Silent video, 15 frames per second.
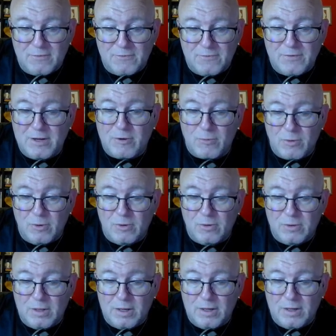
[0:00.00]

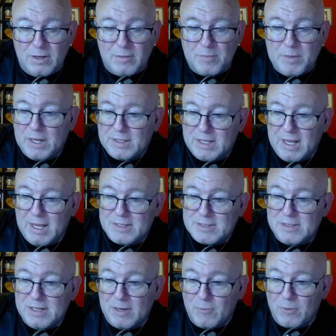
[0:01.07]
federal podcast
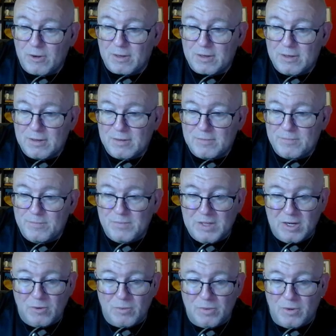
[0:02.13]
network,
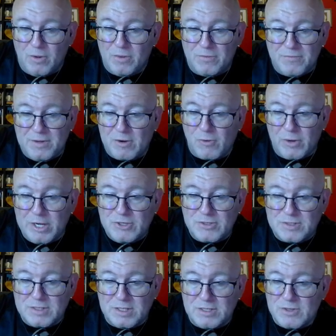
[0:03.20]
with all the federal
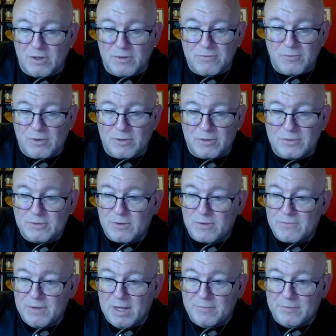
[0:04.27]
agencies, all
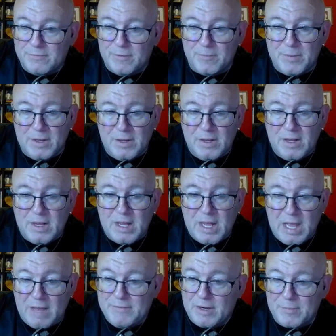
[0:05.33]
435 of them,
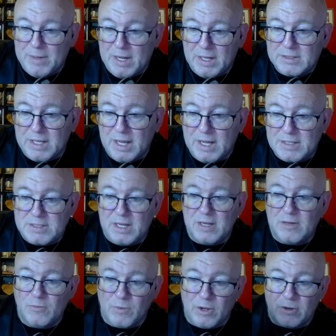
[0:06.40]
having a podcast,
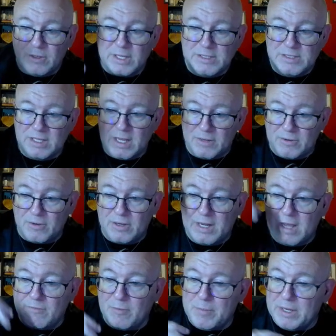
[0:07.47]
and we all get together and
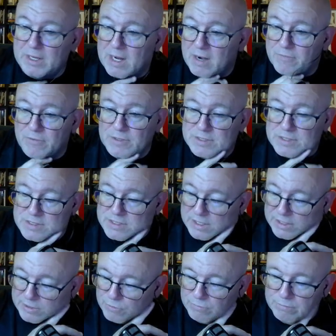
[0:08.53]
have a big conference and
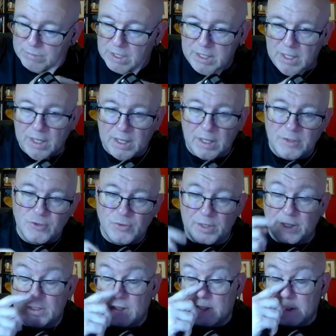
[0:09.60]
sing Kumbaya and
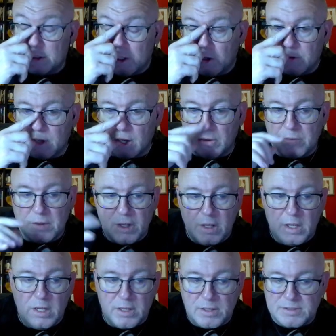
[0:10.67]
drink cocoa,
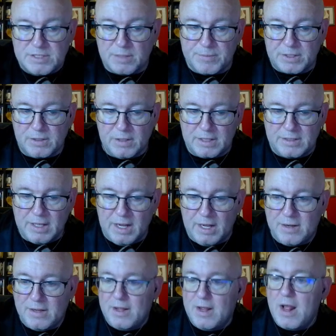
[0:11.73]
something like
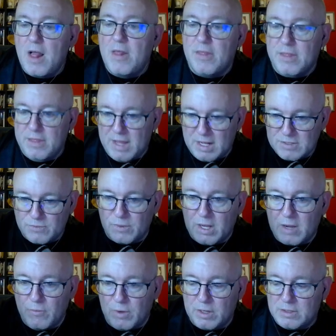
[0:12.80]
that. That's what
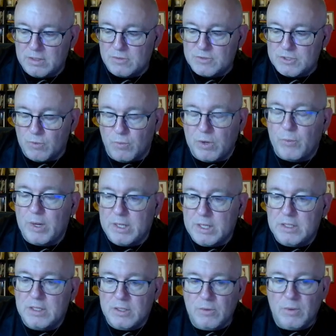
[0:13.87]
I want to do. So what do I
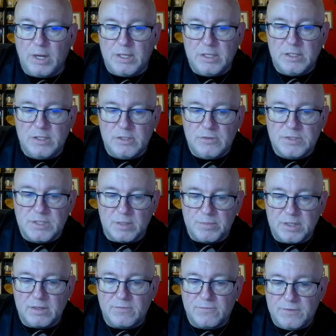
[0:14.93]
need to do? I need to do
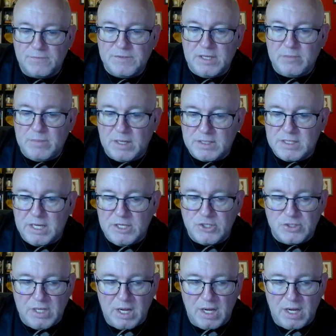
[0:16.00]
something 15 minutes each